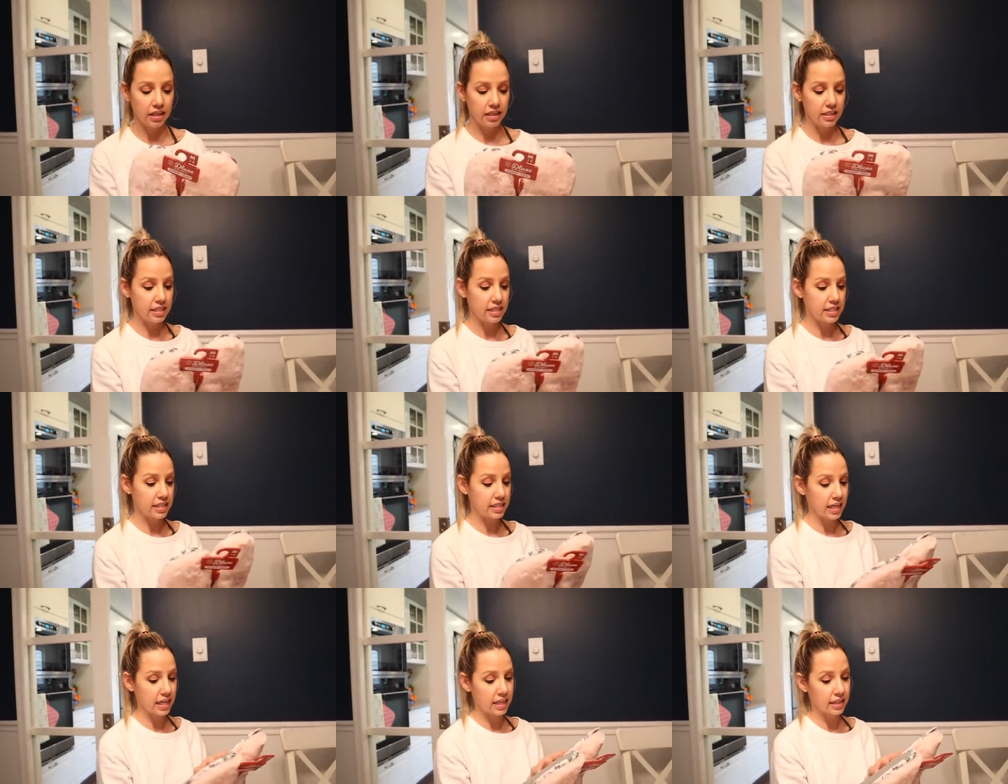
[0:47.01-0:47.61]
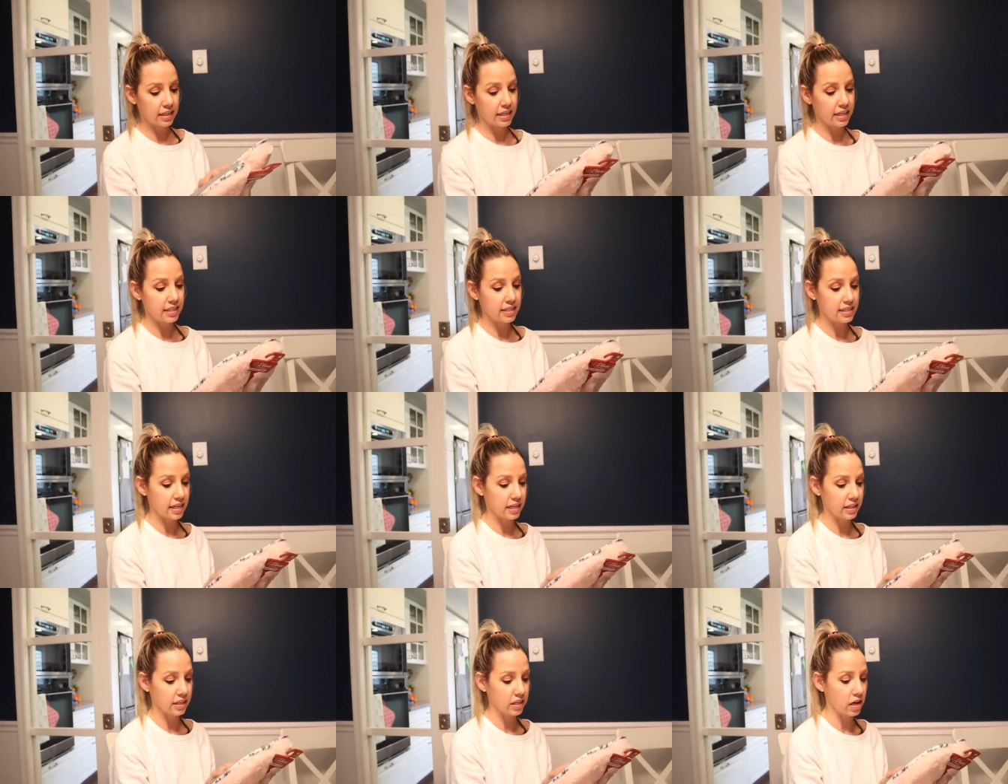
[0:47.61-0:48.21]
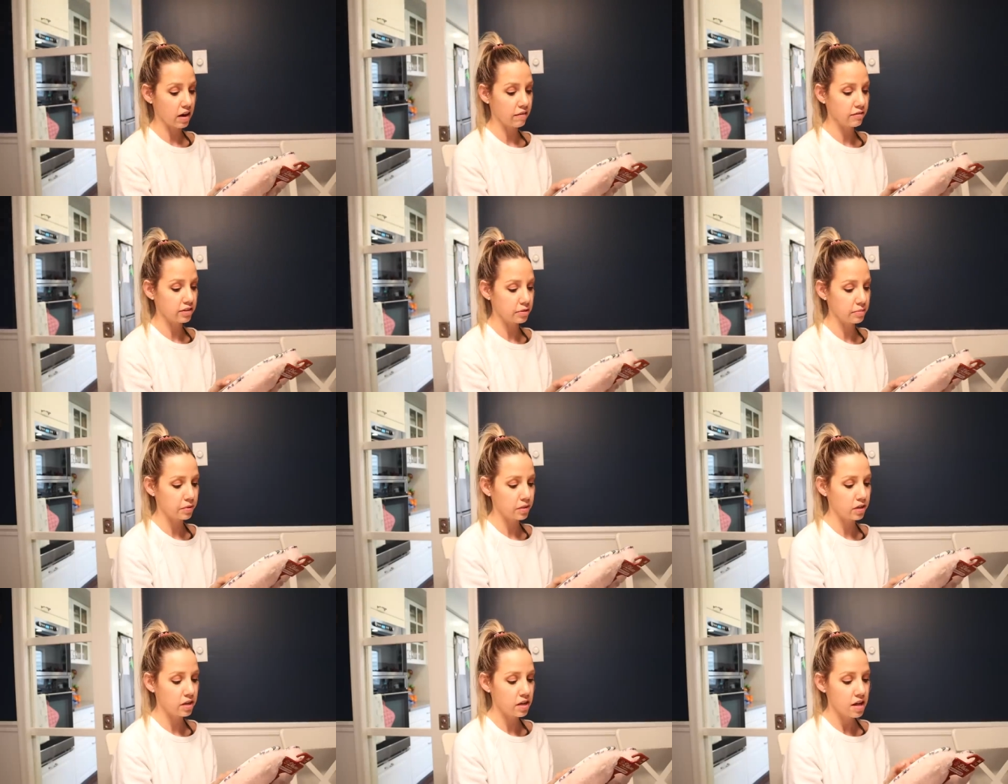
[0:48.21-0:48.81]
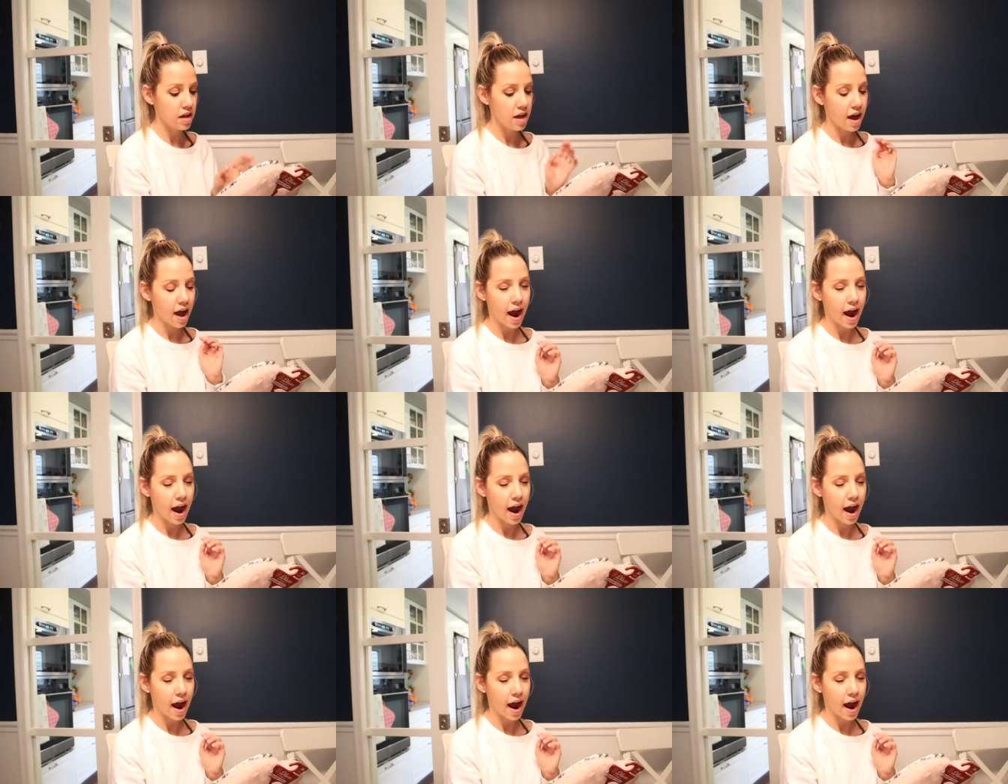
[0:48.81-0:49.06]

insanely, insanely comfortable.